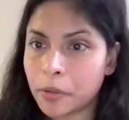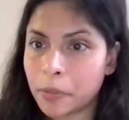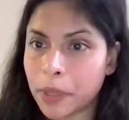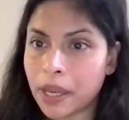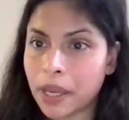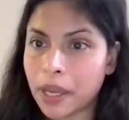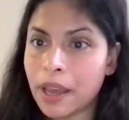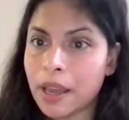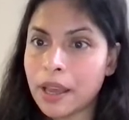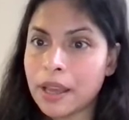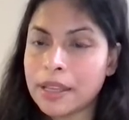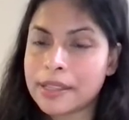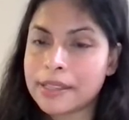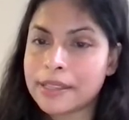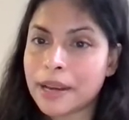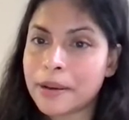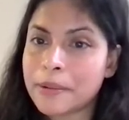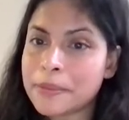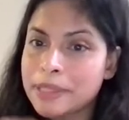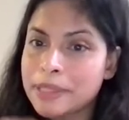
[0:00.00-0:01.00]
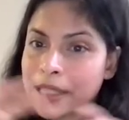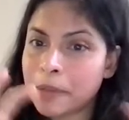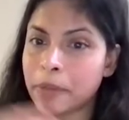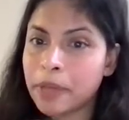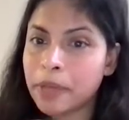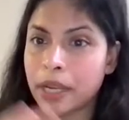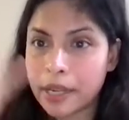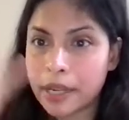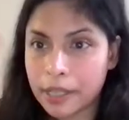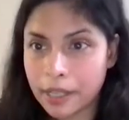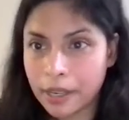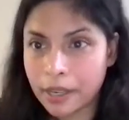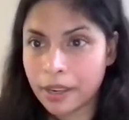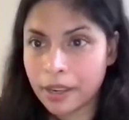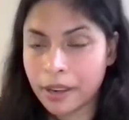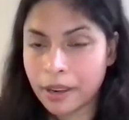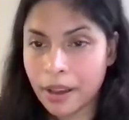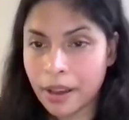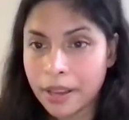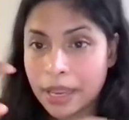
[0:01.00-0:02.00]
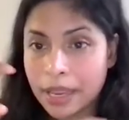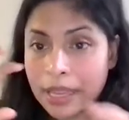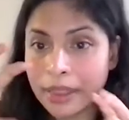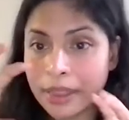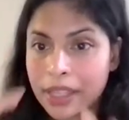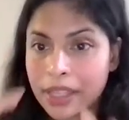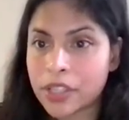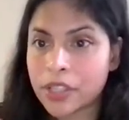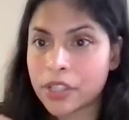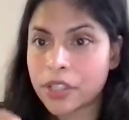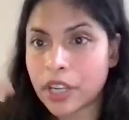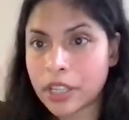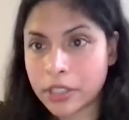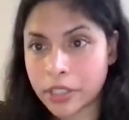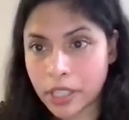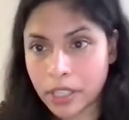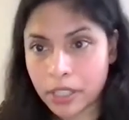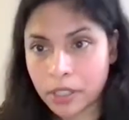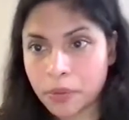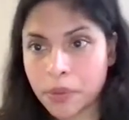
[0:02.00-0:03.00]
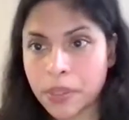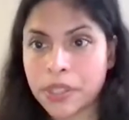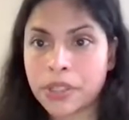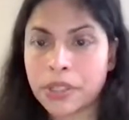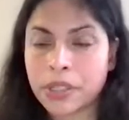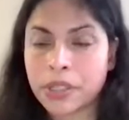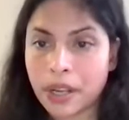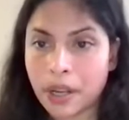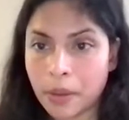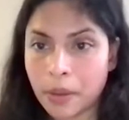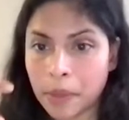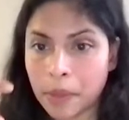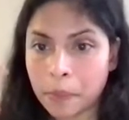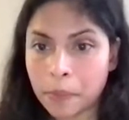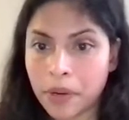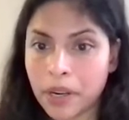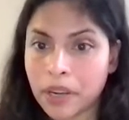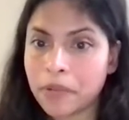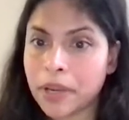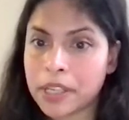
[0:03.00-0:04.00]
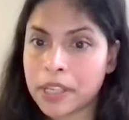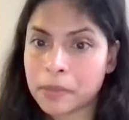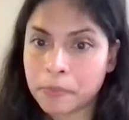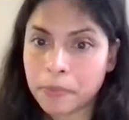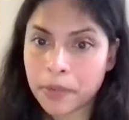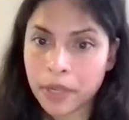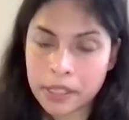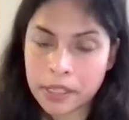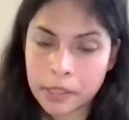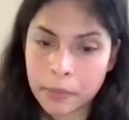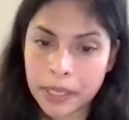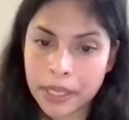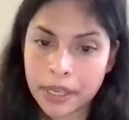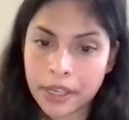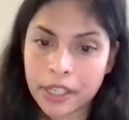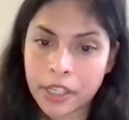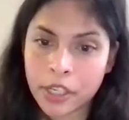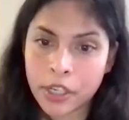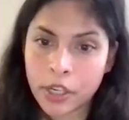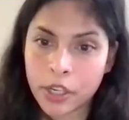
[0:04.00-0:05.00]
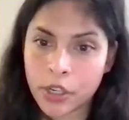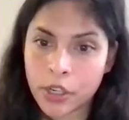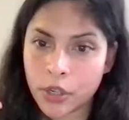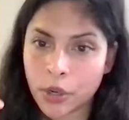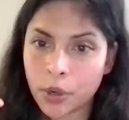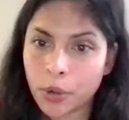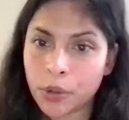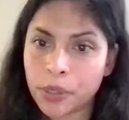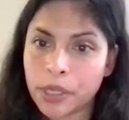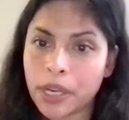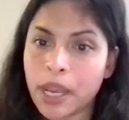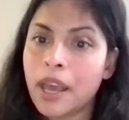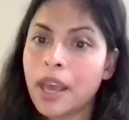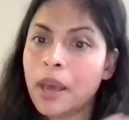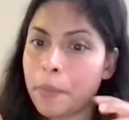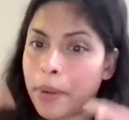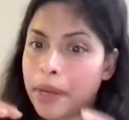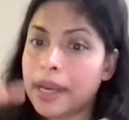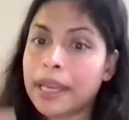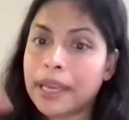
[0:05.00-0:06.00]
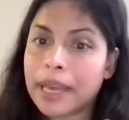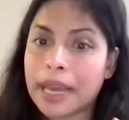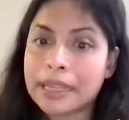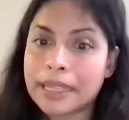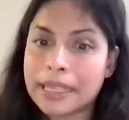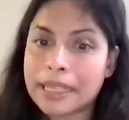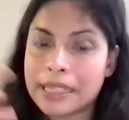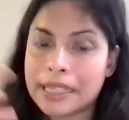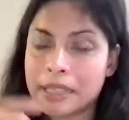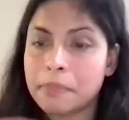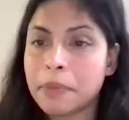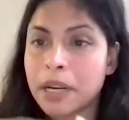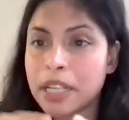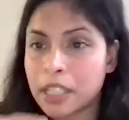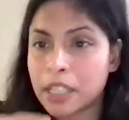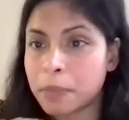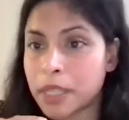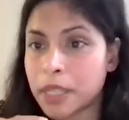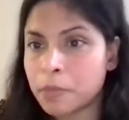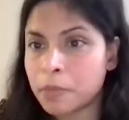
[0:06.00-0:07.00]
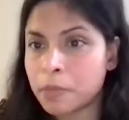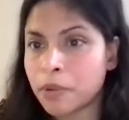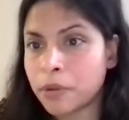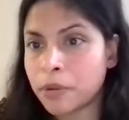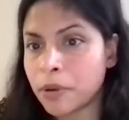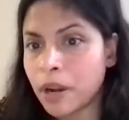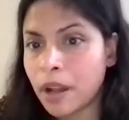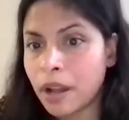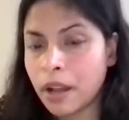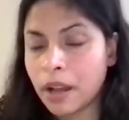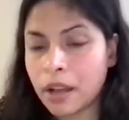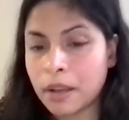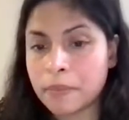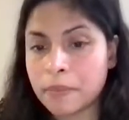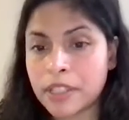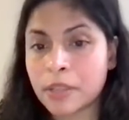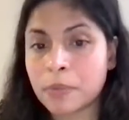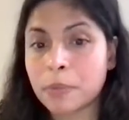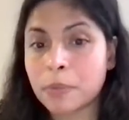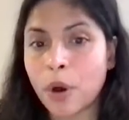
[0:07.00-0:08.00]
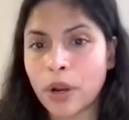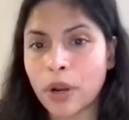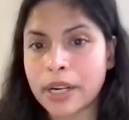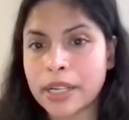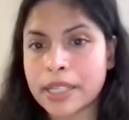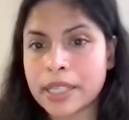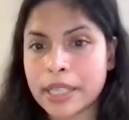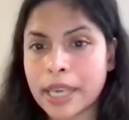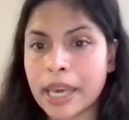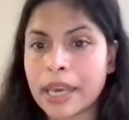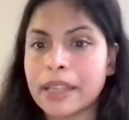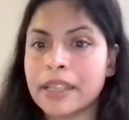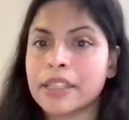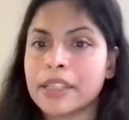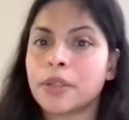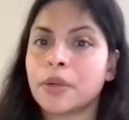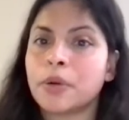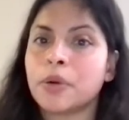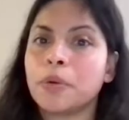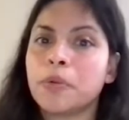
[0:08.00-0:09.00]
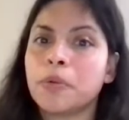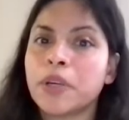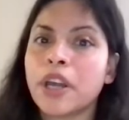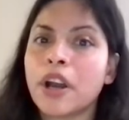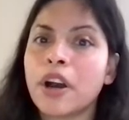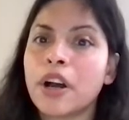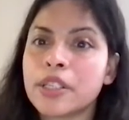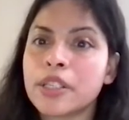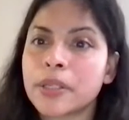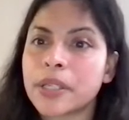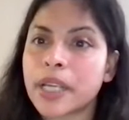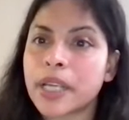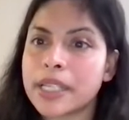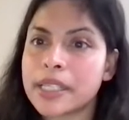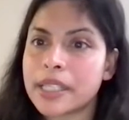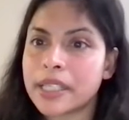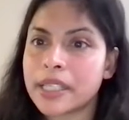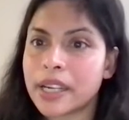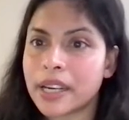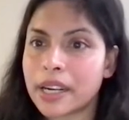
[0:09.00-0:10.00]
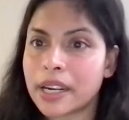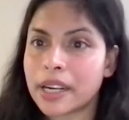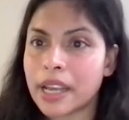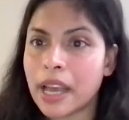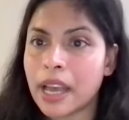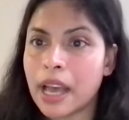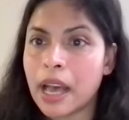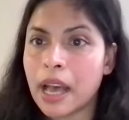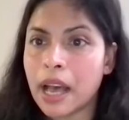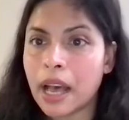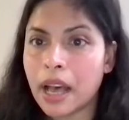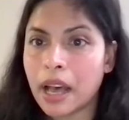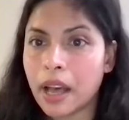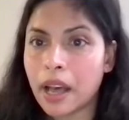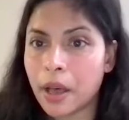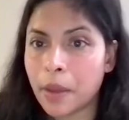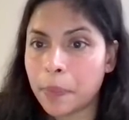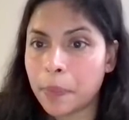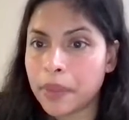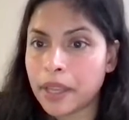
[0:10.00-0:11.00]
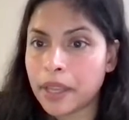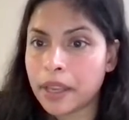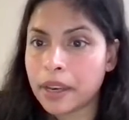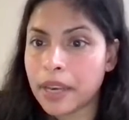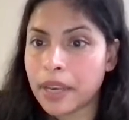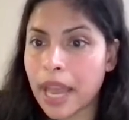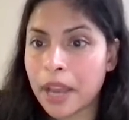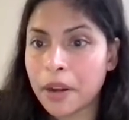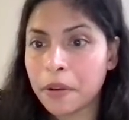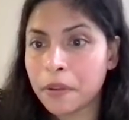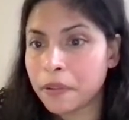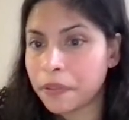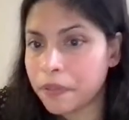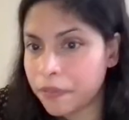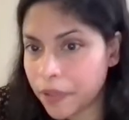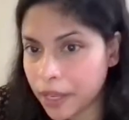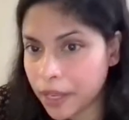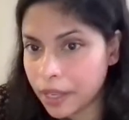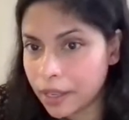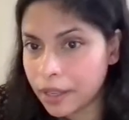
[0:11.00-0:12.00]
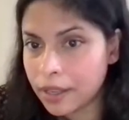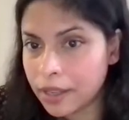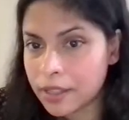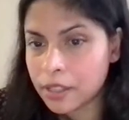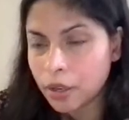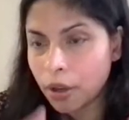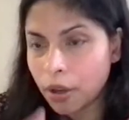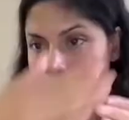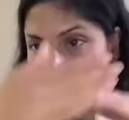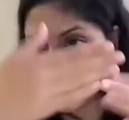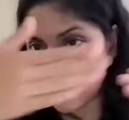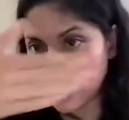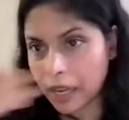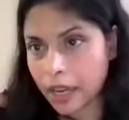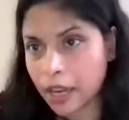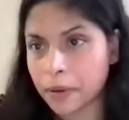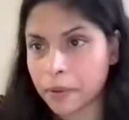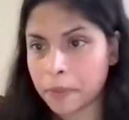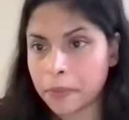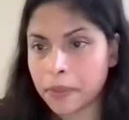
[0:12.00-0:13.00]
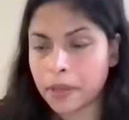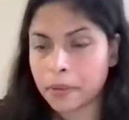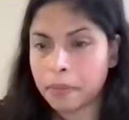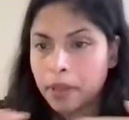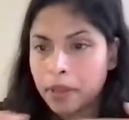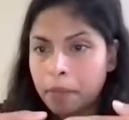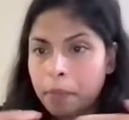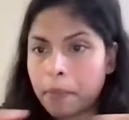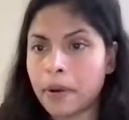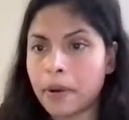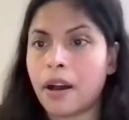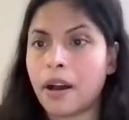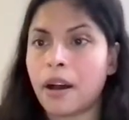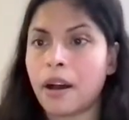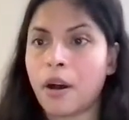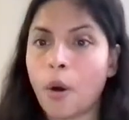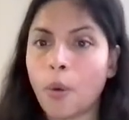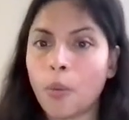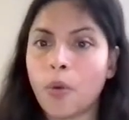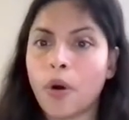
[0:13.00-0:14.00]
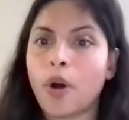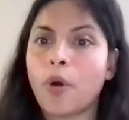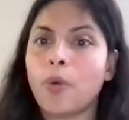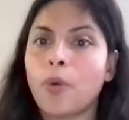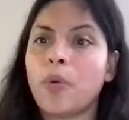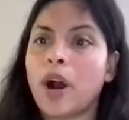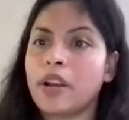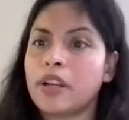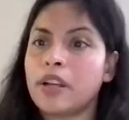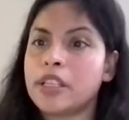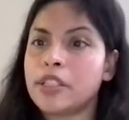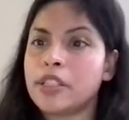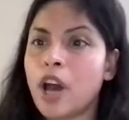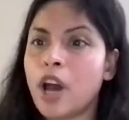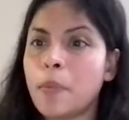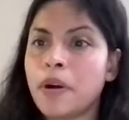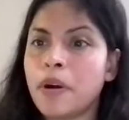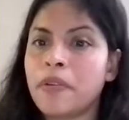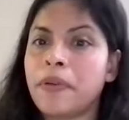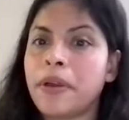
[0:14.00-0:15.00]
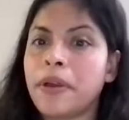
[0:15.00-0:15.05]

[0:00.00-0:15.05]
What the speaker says: would be some similarity in the structures which the previous speaker showed. But again, this is much more smaller scale. So we also considered the nano fins on kind of the one on top of